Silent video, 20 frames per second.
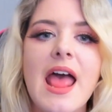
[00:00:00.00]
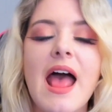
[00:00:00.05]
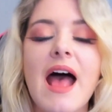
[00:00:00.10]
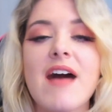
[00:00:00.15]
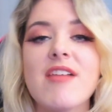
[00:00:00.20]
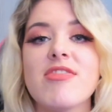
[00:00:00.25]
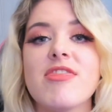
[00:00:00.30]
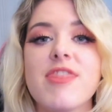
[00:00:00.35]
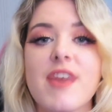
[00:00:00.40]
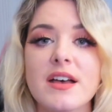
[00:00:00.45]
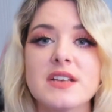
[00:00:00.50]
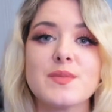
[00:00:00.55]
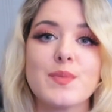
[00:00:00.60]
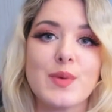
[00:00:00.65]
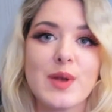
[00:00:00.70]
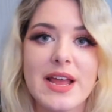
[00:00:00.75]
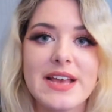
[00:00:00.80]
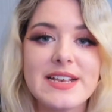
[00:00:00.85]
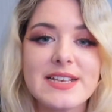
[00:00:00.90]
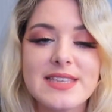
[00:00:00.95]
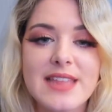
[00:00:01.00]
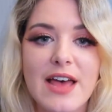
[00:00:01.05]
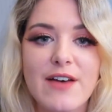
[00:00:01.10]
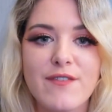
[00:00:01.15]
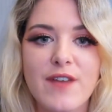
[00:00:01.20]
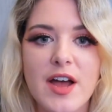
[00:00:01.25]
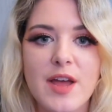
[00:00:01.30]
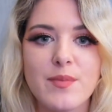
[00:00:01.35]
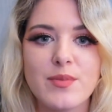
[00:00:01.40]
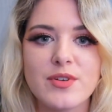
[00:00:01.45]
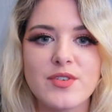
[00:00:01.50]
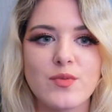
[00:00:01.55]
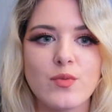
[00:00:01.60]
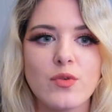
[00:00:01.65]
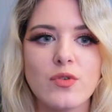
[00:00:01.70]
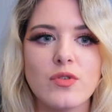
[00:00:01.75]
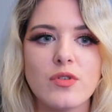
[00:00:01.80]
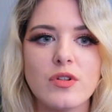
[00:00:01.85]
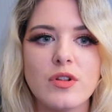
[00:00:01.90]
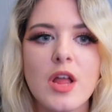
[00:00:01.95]
and thus place their Viper's
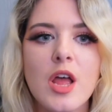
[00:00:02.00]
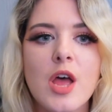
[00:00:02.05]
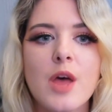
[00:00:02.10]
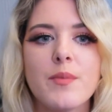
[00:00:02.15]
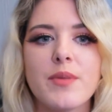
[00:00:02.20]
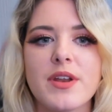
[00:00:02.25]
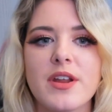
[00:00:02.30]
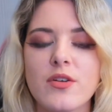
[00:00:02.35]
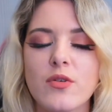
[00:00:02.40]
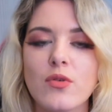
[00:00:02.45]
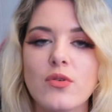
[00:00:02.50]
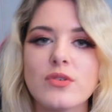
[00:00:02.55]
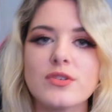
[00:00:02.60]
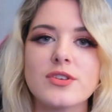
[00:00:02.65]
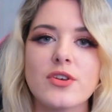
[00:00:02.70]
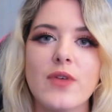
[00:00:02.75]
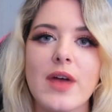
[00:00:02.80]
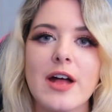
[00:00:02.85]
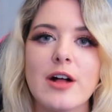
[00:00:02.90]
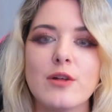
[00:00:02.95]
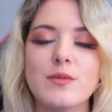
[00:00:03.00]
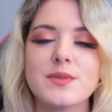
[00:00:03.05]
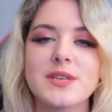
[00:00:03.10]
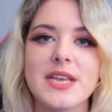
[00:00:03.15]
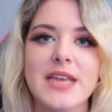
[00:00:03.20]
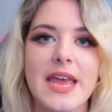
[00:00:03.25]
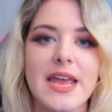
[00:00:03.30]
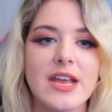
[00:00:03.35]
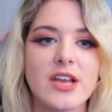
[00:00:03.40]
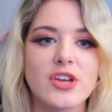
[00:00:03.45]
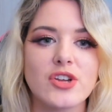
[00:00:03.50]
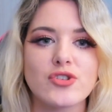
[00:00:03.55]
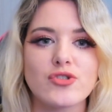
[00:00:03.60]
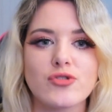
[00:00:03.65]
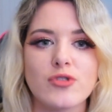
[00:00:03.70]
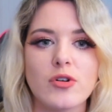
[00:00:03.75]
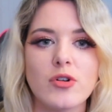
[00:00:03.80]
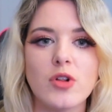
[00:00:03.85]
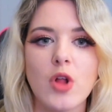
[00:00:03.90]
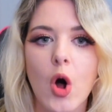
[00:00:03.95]
wall, but it also helped to gain
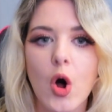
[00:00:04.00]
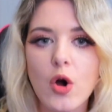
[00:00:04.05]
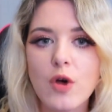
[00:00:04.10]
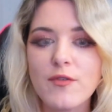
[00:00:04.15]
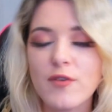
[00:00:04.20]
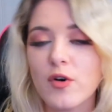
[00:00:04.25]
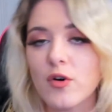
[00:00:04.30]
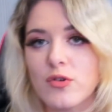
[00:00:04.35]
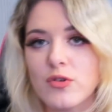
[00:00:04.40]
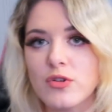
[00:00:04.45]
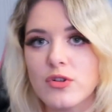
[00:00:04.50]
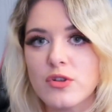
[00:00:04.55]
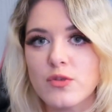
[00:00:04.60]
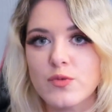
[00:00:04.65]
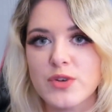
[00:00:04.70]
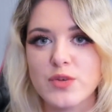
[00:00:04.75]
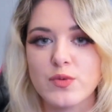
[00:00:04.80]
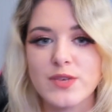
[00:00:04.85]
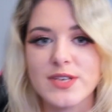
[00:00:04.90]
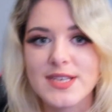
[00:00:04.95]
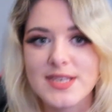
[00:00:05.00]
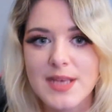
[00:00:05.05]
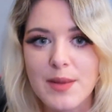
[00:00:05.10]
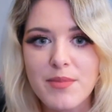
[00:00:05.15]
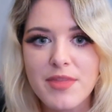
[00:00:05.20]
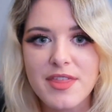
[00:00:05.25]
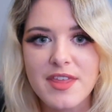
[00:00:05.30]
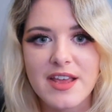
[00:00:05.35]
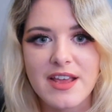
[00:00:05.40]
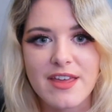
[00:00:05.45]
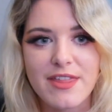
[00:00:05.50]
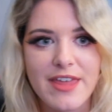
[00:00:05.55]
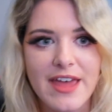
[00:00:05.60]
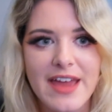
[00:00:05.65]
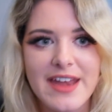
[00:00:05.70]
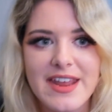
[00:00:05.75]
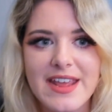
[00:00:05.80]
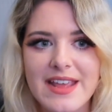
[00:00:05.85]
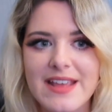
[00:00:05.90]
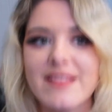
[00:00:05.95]
control over Hall, which was something
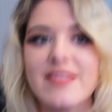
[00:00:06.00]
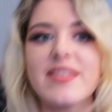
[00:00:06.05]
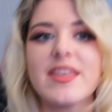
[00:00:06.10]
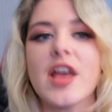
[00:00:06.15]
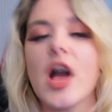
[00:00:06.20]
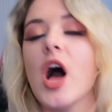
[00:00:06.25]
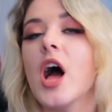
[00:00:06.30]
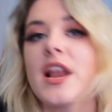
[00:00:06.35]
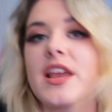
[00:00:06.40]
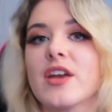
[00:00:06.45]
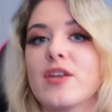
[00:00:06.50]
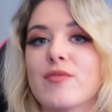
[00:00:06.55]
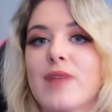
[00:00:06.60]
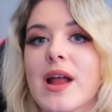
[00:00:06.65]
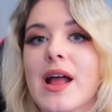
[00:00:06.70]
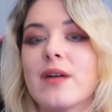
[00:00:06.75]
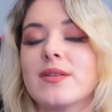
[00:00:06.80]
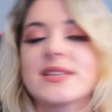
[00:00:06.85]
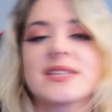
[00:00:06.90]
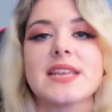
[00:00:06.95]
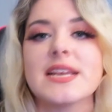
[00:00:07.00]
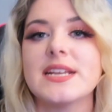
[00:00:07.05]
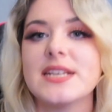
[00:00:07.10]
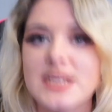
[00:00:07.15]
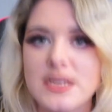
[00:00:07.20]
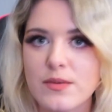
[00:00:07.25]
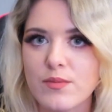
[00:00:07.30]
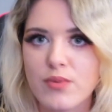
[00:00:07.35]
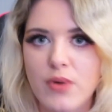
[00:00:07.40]
that in the earlier rounds they didn't